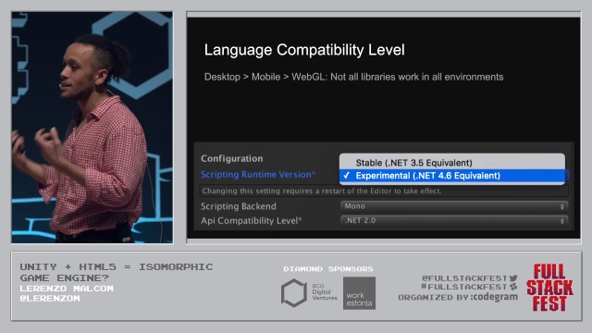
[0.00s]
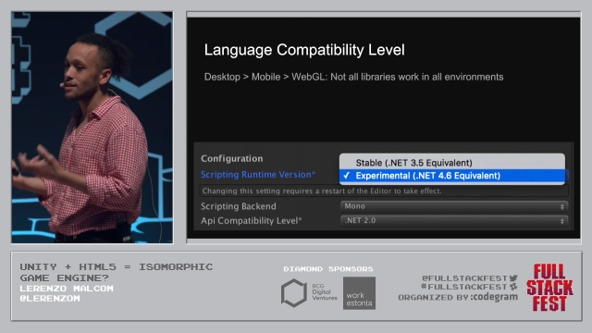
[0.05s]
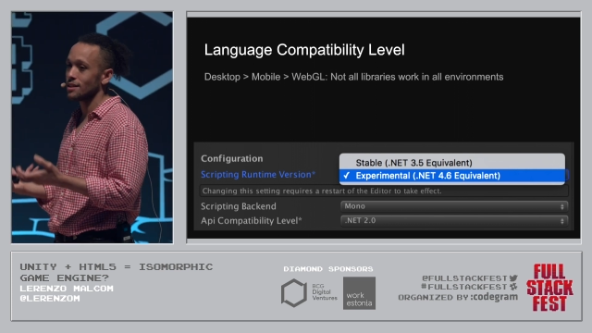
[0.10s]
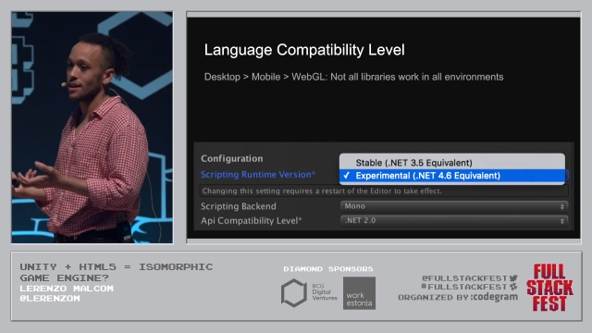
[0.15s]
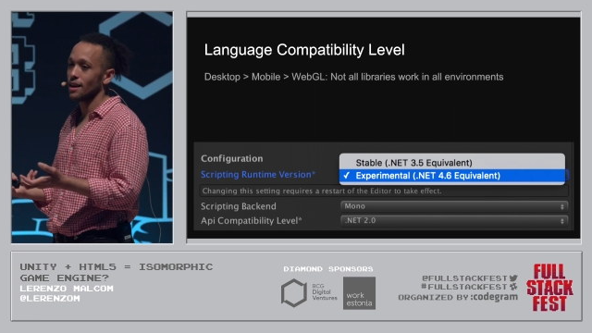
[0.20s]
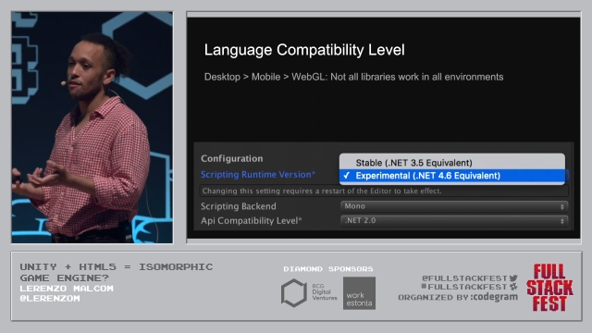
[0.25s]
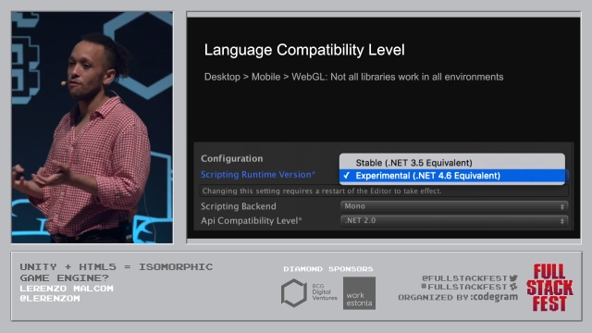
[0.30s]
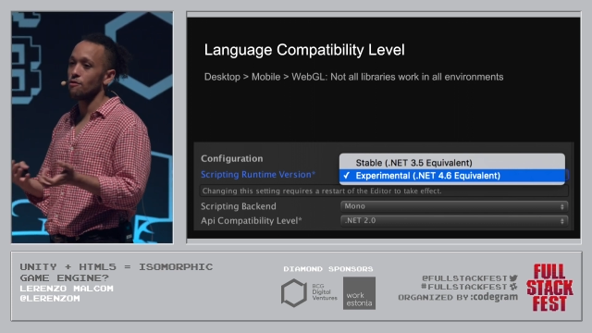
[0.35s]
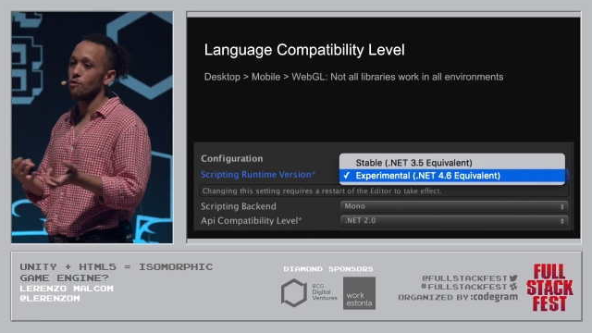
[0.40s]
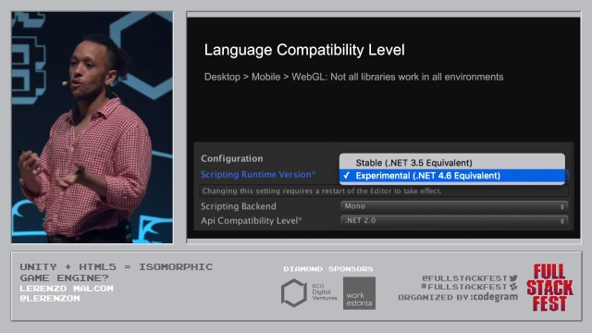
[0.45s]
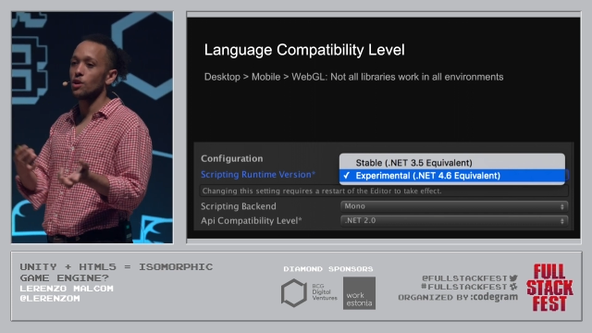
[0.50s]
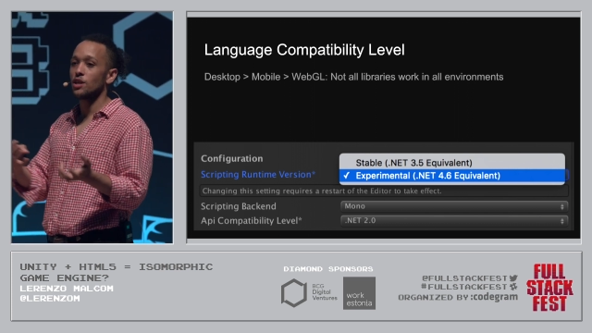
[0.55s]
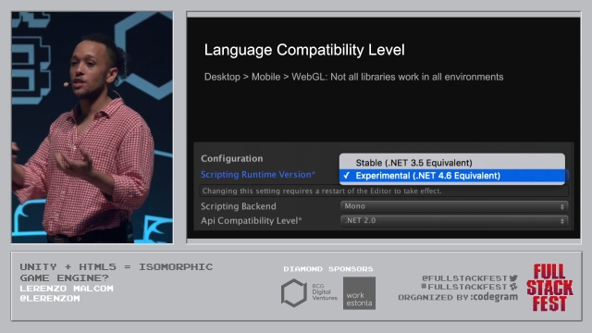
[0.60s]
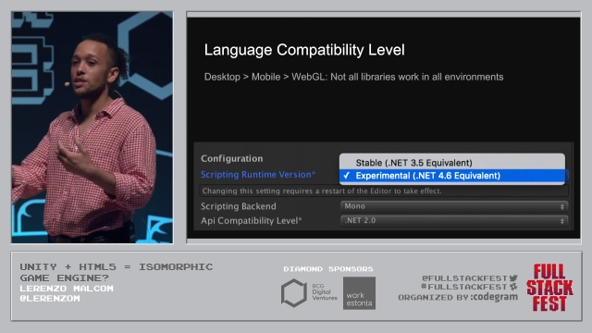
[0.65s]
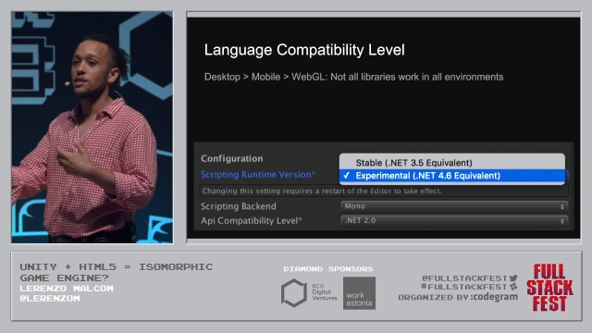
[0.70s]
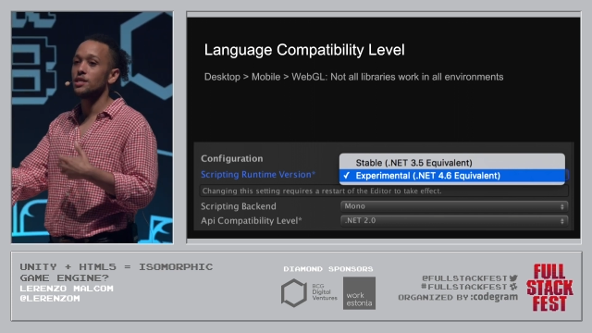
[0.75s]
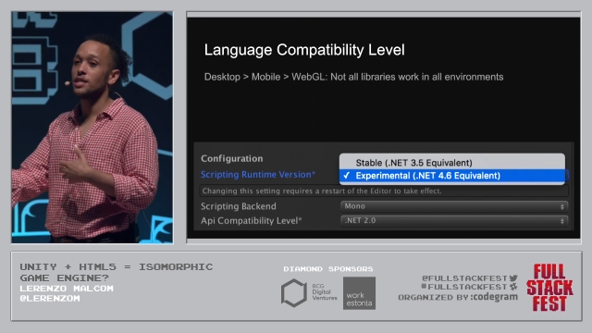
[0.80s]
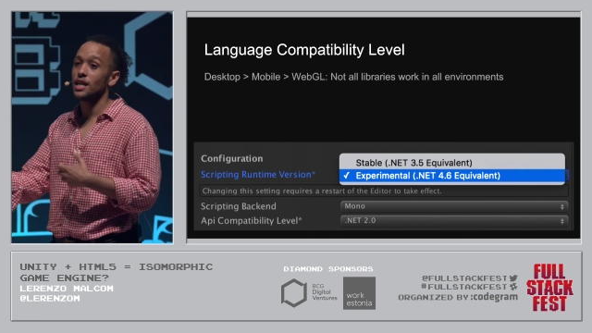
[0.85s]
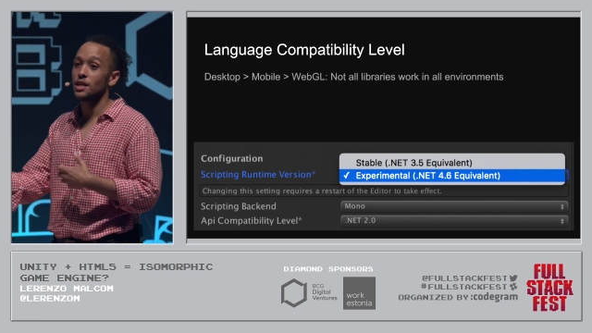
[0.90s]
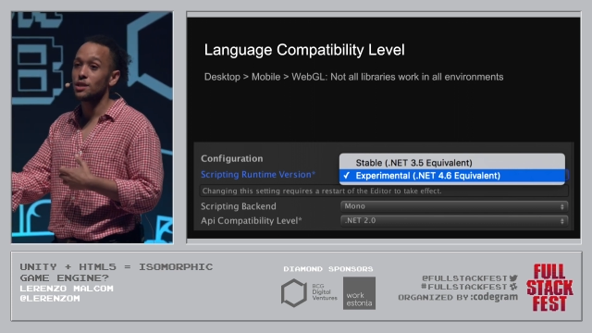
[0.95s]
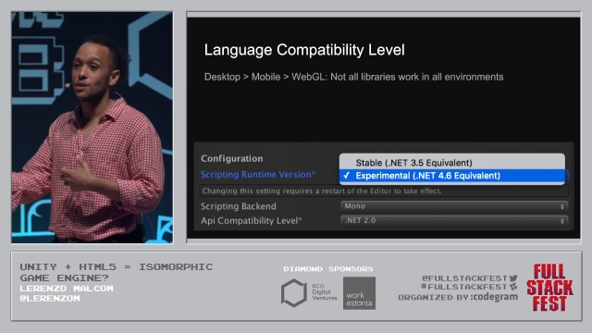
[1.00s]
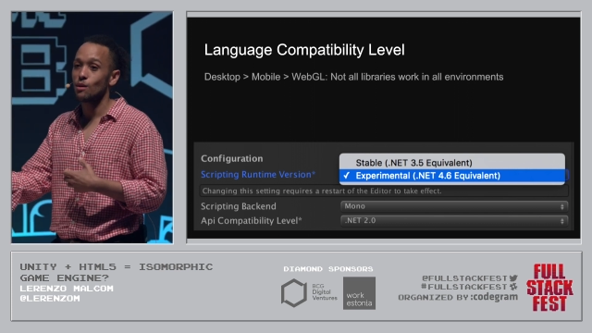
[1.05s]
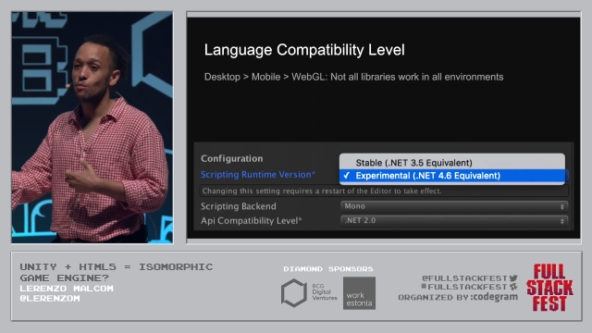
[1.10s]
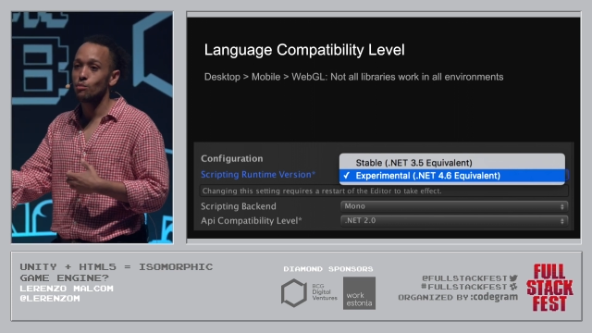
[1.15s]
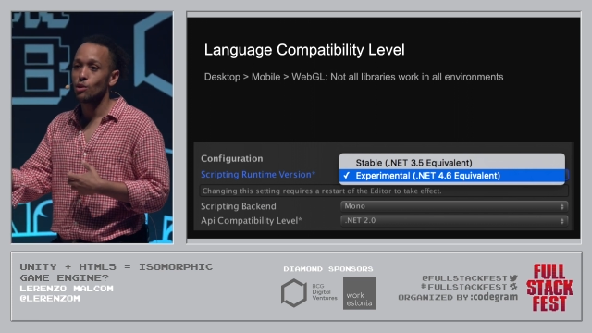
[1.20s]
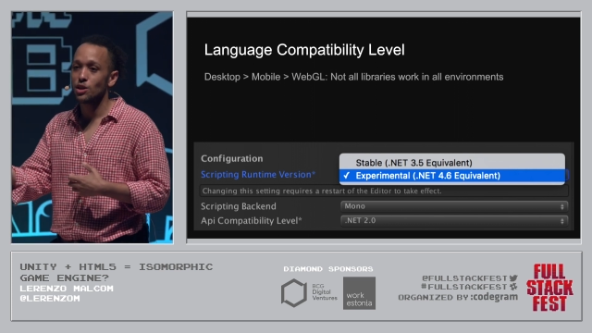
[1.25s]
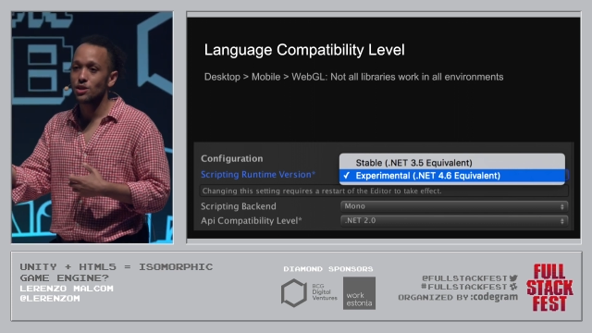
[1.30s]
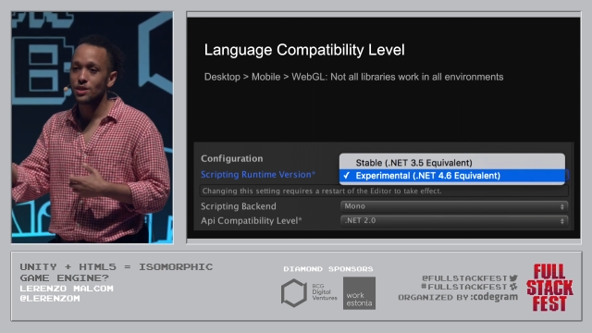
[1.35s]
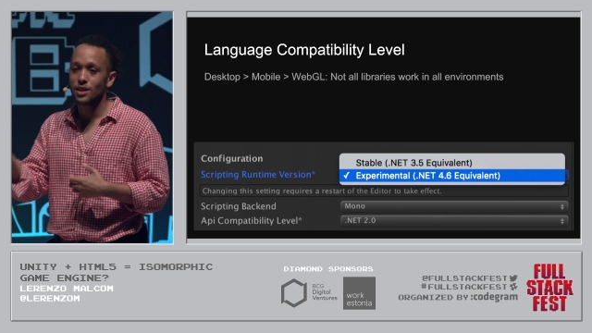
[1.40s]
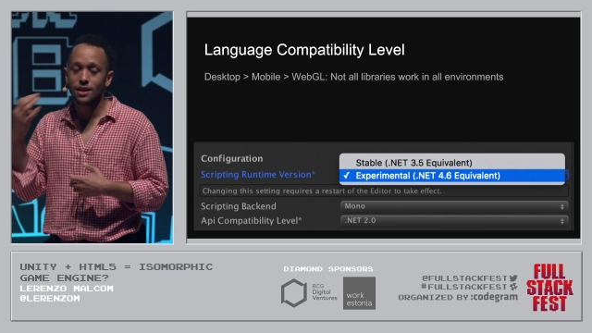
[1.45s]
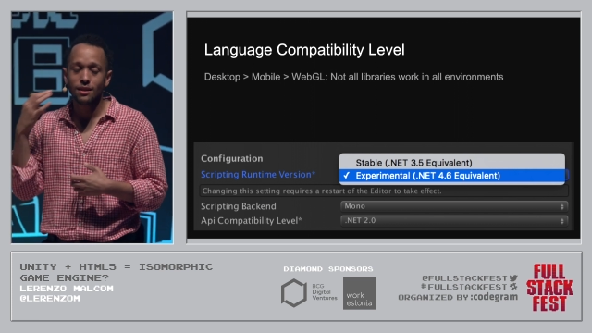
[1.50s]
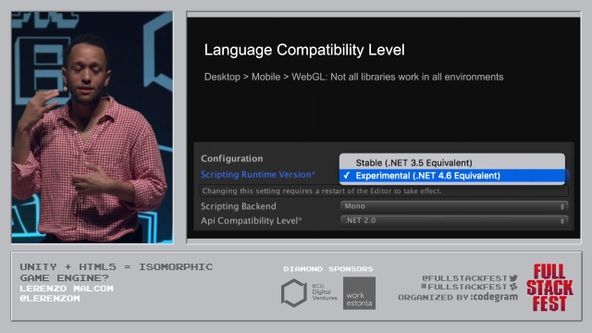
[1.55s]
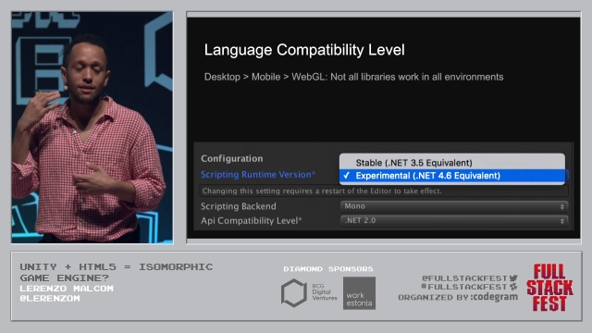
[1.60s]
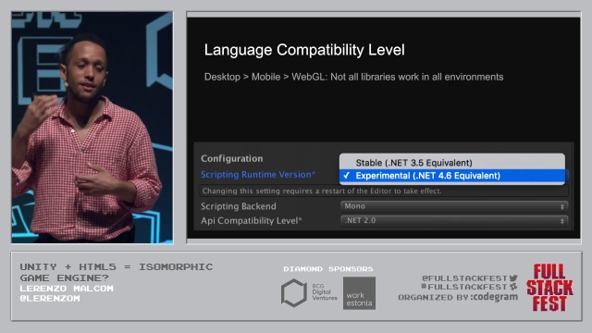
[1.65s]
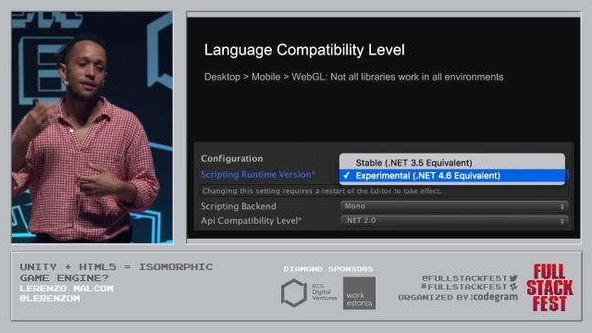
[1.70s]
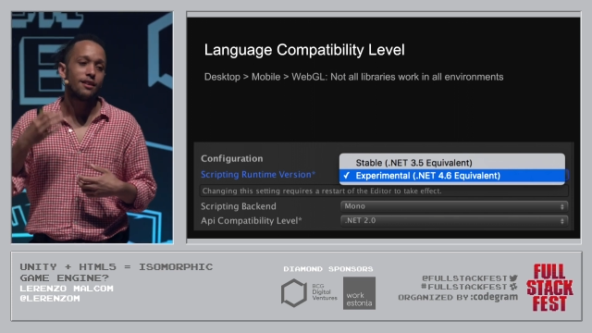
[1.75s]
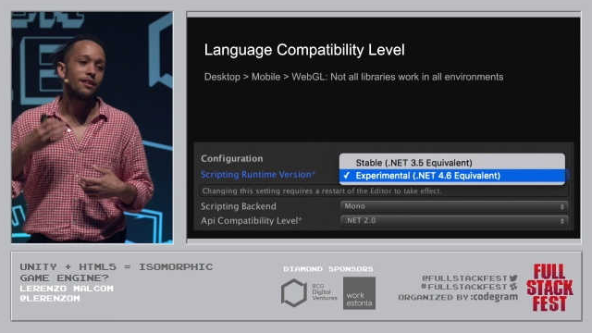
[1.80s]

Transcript: say for JSON parsing,